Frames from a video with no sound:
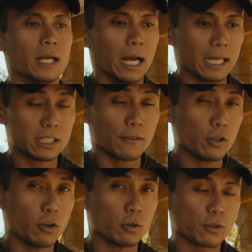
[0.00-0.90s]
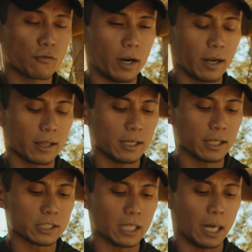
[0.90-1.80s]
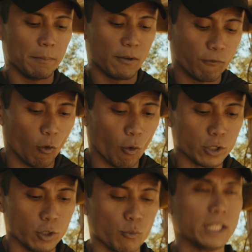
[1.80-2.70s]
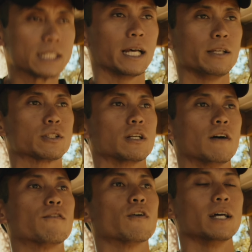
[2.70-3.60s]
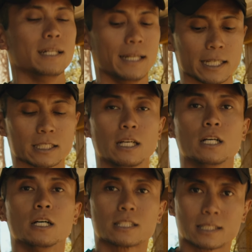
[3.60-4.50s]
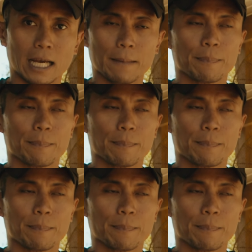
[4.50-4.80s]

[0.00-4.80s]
as if you're going to fire another shot before you reset yourself for the next set.